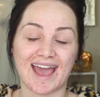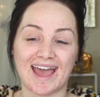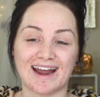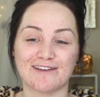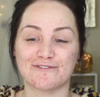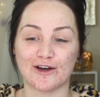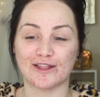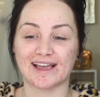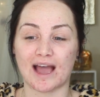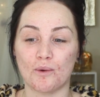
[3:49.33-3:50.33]
and I felt
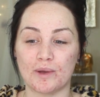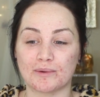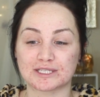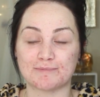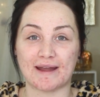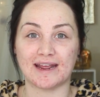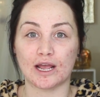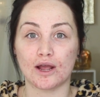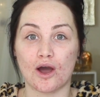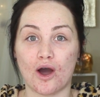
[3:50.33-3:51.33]
like we were
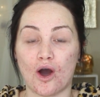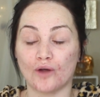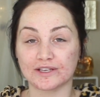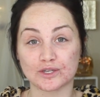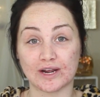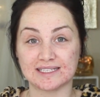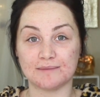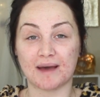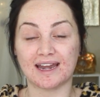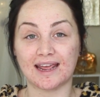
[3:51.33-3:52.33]
spending all this crazy
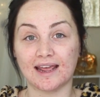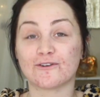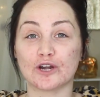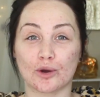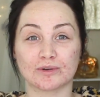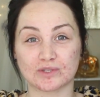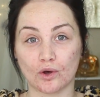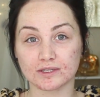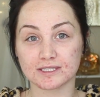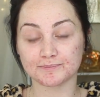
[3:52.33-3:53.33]
money for no results.